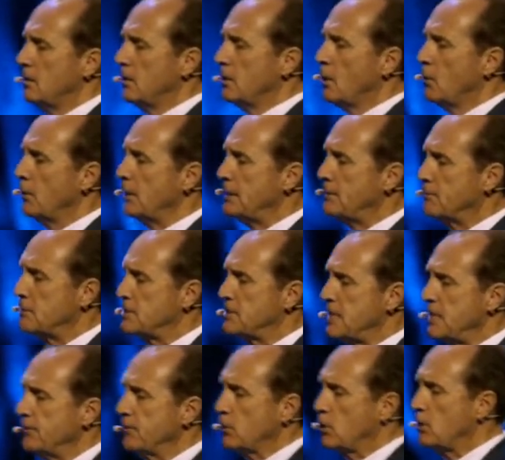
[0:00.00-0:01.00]
You know, we
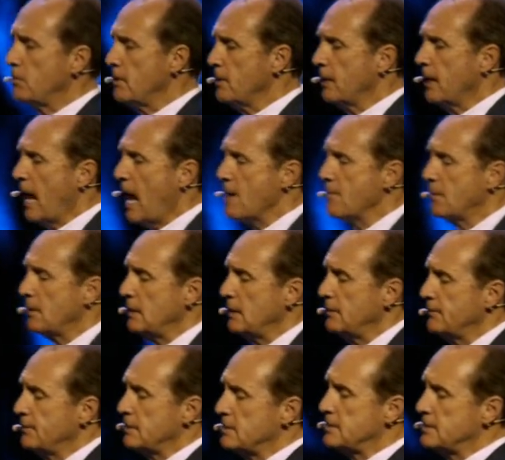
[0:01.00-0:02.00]
receive the communion. I
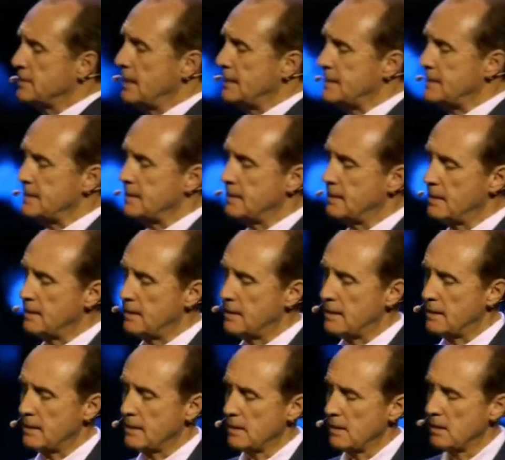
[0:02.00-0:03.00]
believe this, that
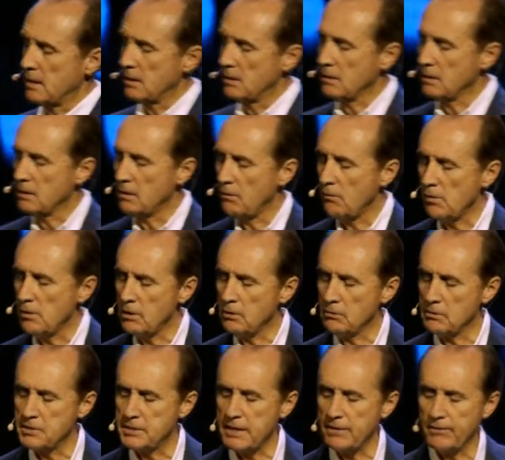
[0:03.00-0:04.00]
when
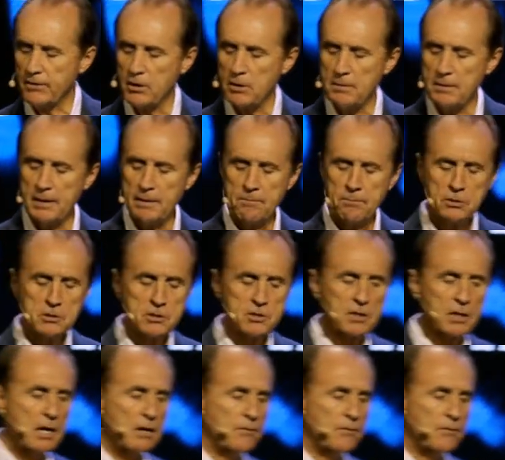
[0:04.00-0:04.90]
you receive the communion, it puts a